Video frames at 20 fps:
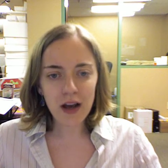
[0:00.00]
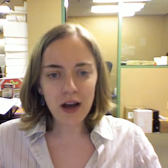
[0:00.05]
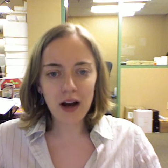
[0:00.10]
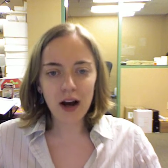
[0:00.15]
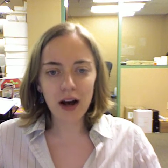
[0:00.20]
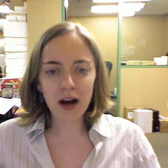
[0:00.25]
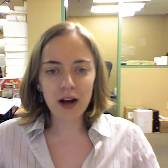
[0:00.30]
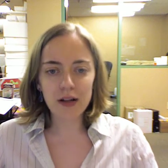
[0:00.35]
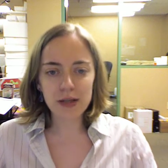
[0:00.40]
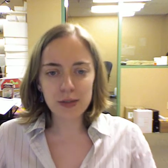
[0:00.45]

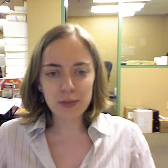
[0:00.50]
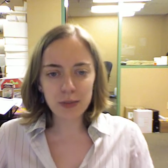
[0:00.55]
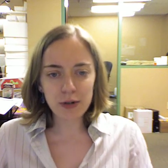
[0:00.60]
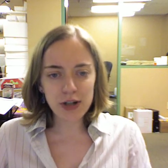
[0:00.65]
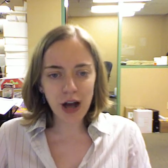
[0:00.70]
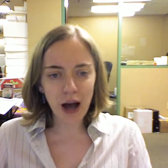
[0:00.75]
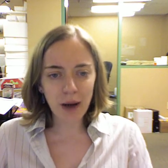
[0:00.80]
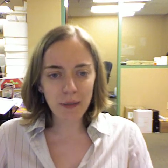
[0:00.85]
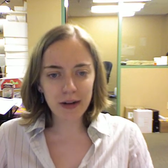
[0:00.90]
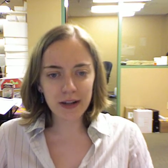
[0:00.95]
uh, it's
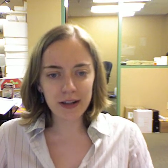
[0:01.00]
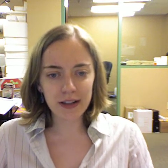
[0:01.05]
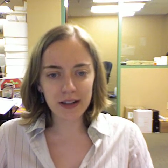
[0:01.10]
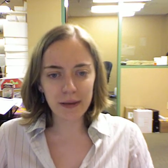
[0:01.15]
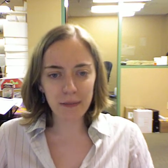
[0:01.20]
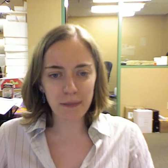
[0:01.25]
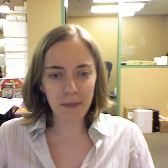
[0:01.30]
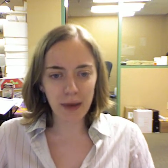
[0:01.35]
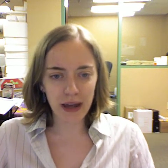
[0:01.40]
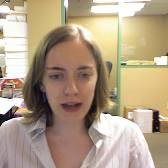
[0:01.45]

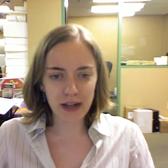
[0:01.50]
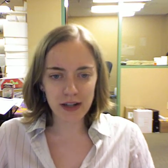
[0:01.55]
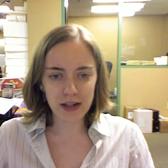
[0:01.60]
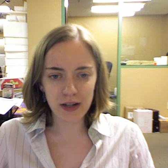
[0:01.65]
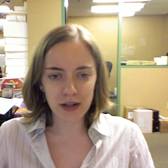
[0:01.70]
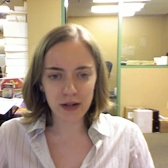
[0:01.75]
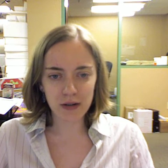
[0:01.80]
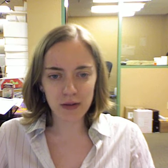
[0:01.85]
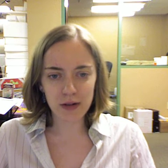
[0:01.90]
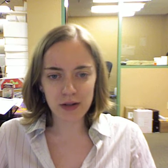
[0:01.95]
predominantly
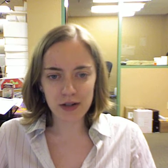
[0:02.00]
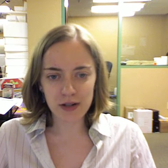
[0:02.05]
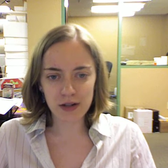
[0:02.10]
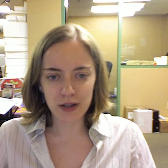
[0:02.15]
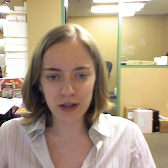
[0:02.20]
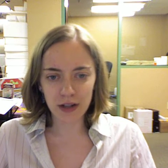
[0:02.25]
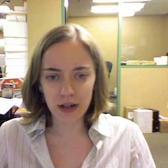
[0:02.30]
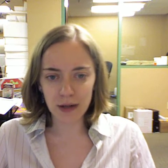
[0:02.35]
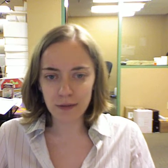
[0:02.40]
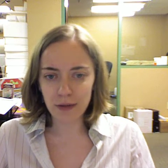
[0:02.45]
Mando, which is
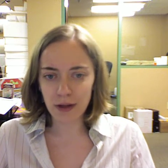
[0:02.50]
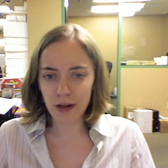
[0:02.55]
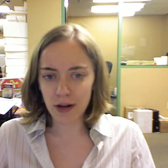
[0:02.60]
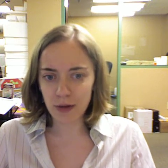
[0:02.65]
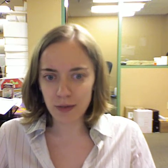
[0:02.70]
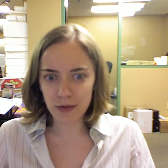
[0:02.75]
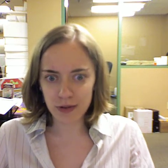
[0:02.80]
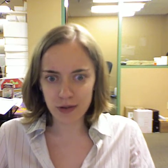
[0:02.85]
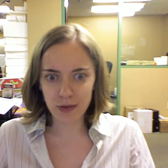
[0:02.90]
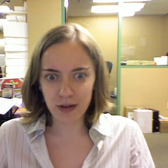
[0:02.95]
a grape that
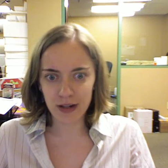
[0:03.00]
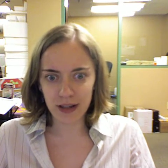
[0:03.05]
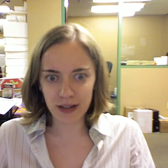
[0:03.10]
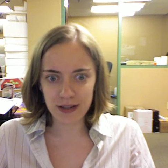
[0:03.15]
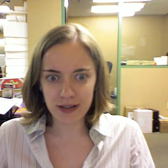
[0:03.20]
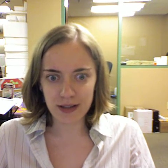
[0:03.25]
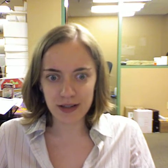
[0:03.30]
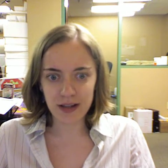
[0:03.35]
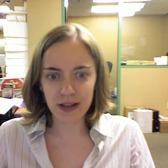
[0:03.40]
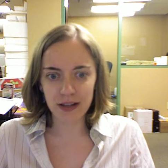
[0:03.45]
almost went
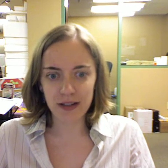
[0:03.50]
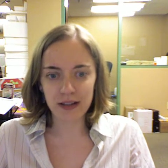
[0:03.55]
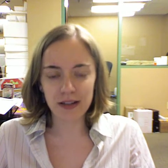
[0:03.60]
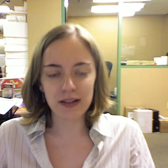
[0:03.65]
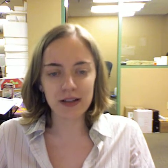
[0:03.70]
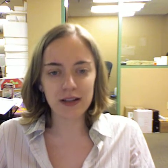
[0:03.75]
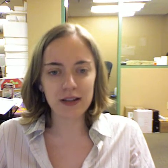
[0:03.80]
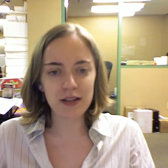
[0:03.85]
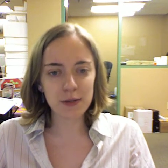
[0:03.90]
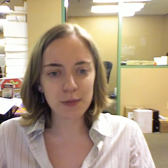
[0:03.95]
extinct
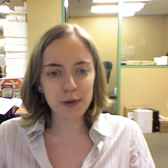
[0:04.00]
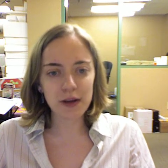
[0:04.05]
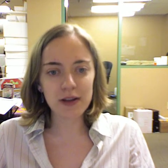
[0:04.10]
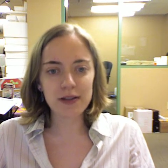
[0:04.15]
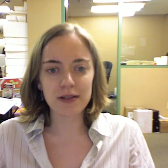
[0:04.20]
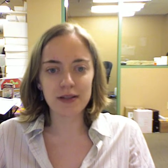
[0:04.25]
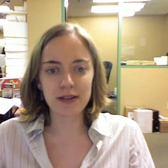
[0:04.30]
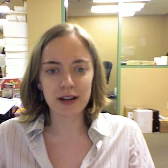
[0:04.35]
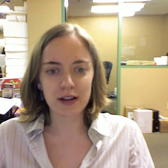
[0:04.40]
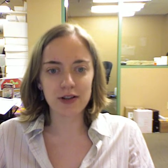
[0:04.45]
and this
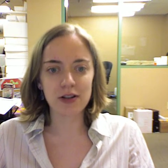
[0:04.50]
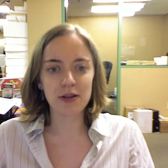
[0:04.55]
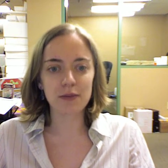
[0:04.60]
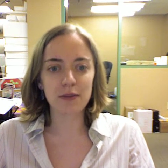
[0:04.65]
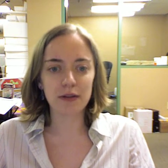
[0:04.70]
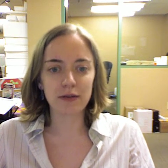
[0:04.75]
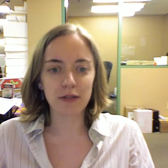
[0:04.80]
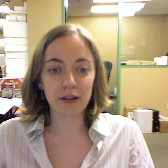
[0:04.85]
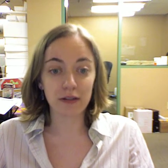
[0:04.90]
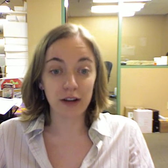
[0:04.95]
place has actually
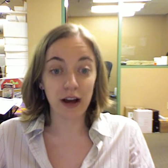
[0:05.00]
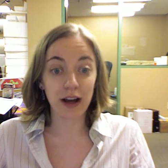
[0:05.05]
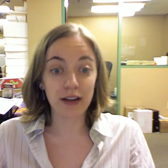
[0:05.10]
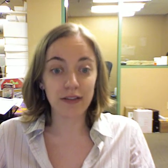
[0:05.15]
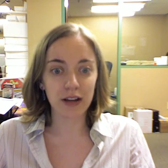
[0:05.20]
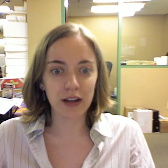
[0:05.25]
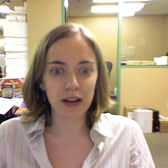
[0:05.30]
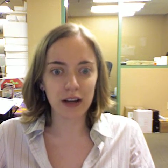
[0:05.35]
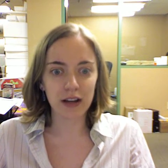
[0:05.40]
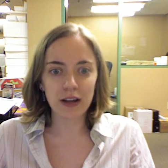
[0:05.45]
been
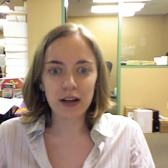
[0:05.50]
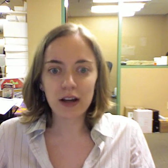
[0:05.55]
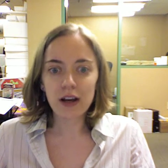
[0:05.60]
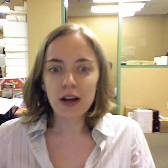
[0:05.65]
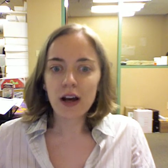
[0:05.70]
reviving it.